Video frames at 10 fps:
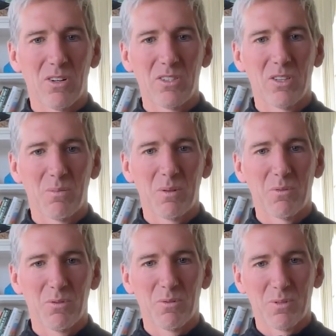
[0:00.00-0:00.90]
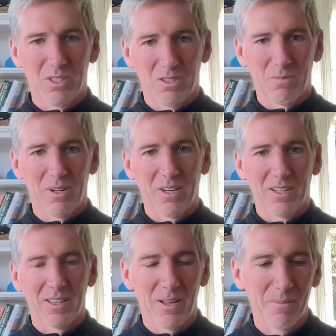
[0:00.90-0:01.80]
to the people who are participating
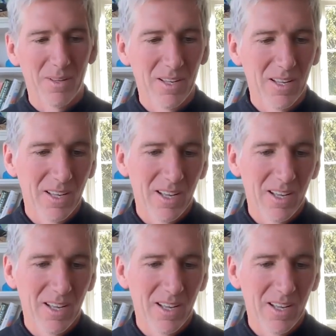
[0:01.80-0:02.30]
in them. Mm.